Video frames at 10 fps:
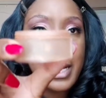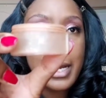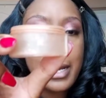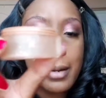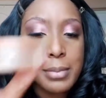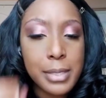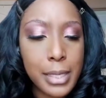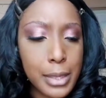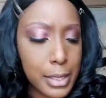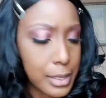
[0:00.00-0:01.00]
It comes
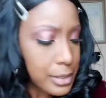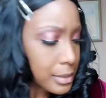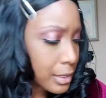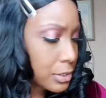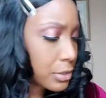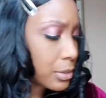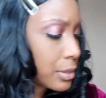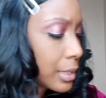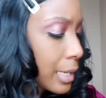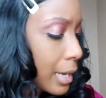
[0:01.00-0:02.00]
like this. I'd show
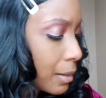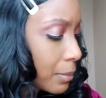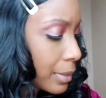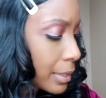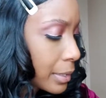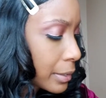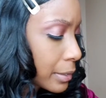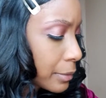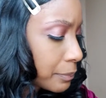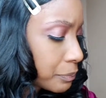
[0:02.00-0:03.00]
you the cap right
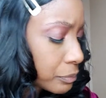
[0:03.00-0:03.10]
here.